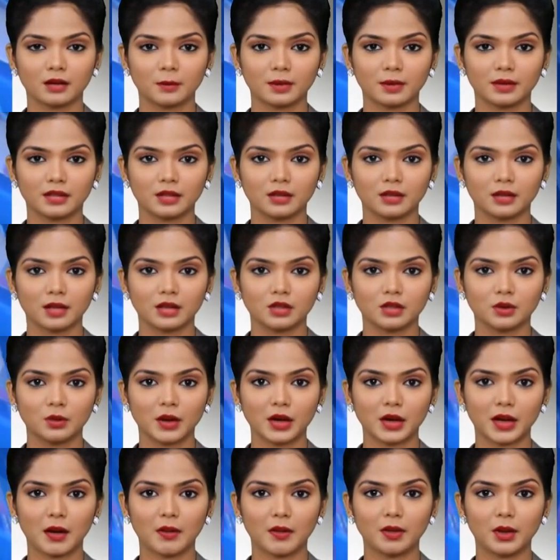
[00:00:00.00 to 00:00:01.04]
visit
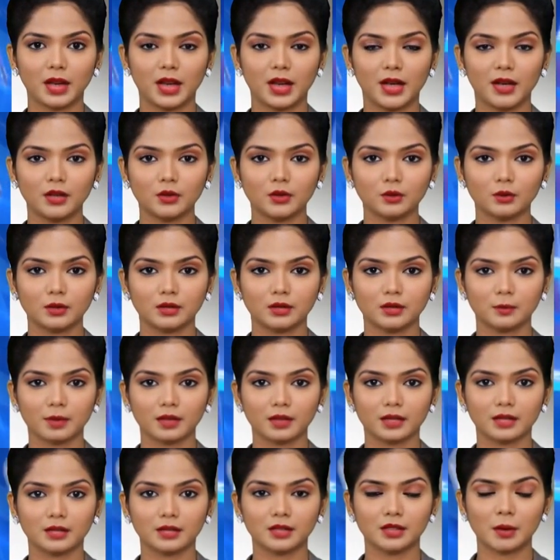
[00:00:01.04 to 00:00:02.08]
Kashmir every year to
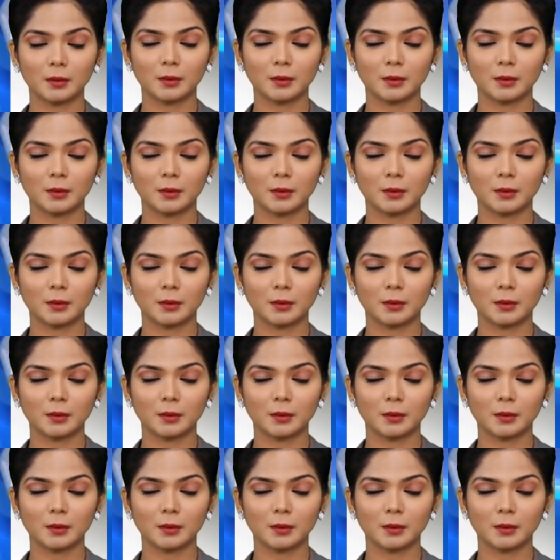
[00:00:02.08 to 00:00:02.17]
experience